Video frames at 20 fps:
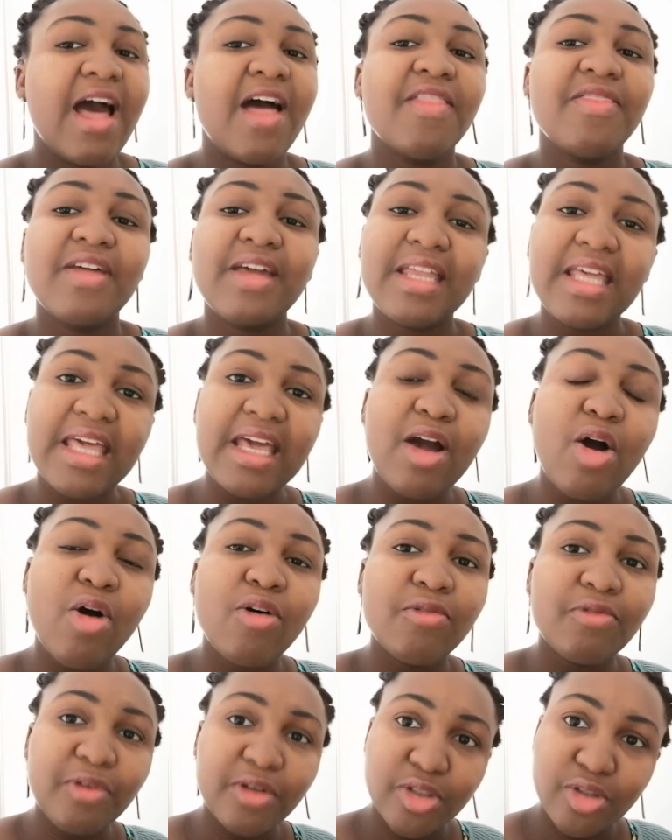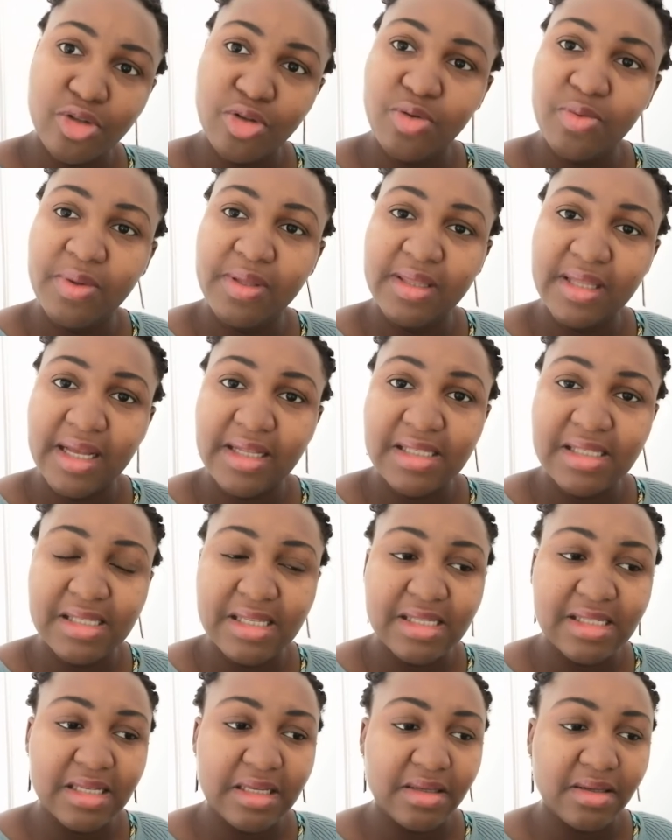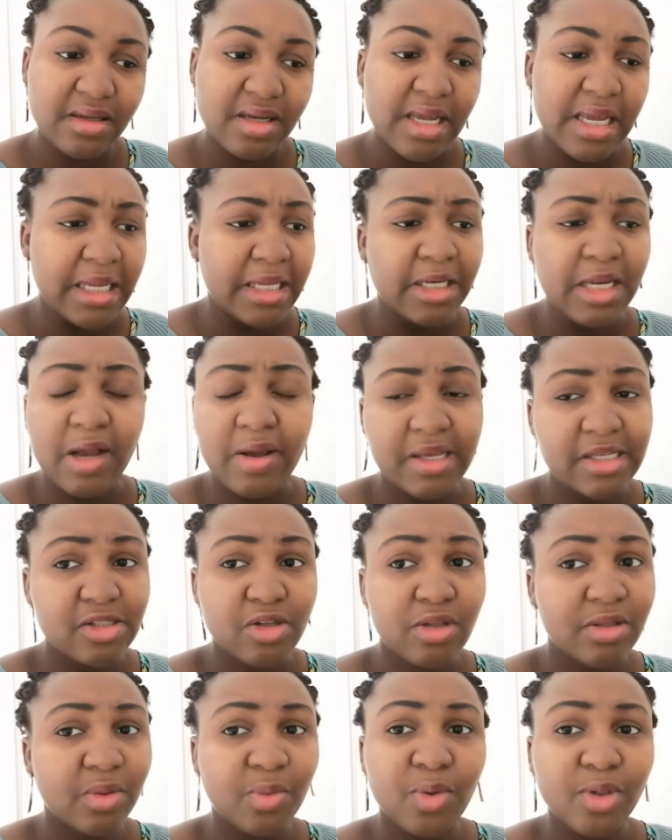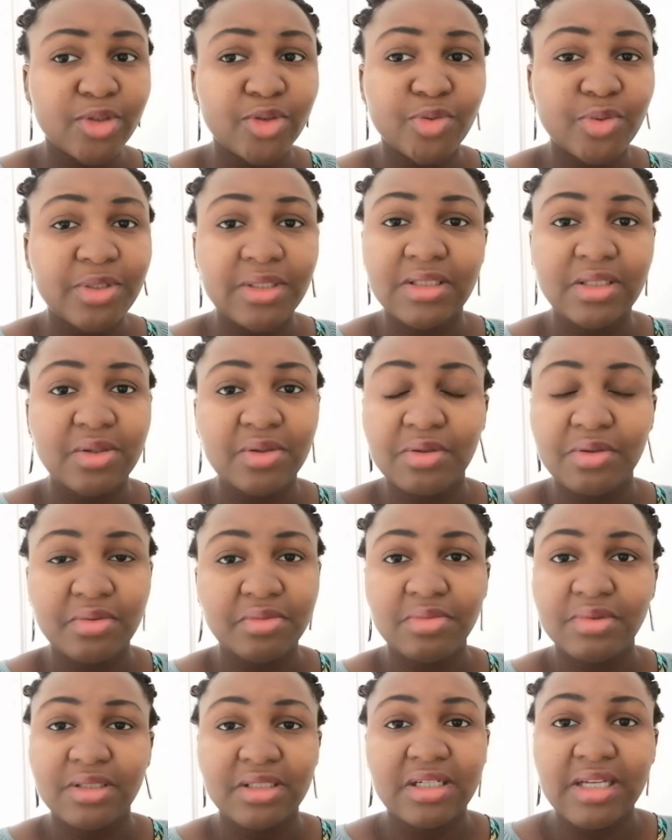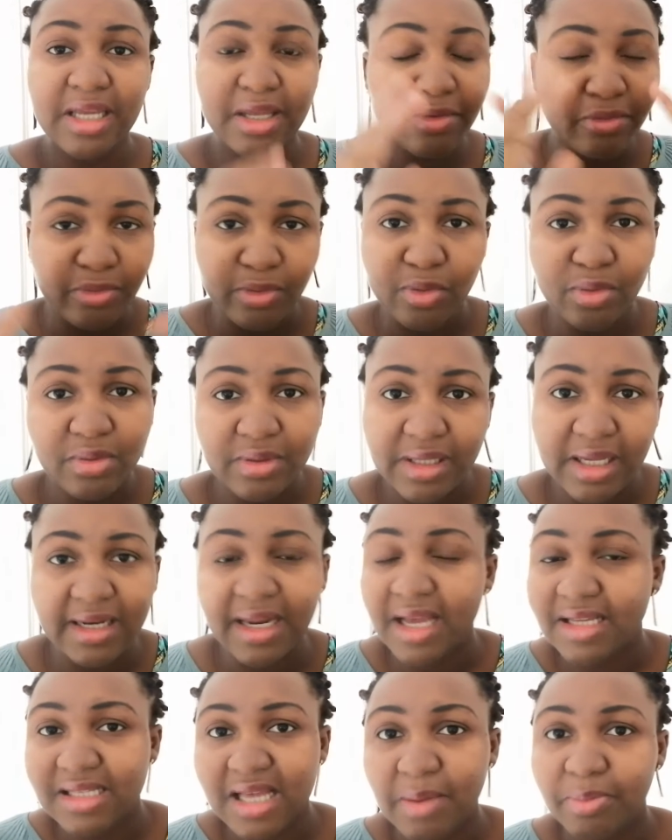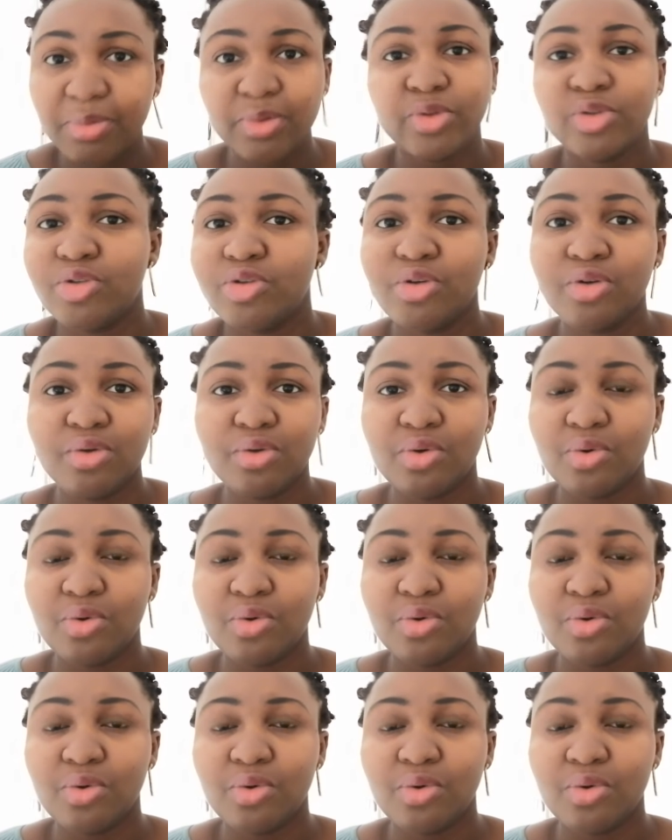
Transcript: And then he comforts you in that season. Now, he's not the one doing the evil that has happened to you.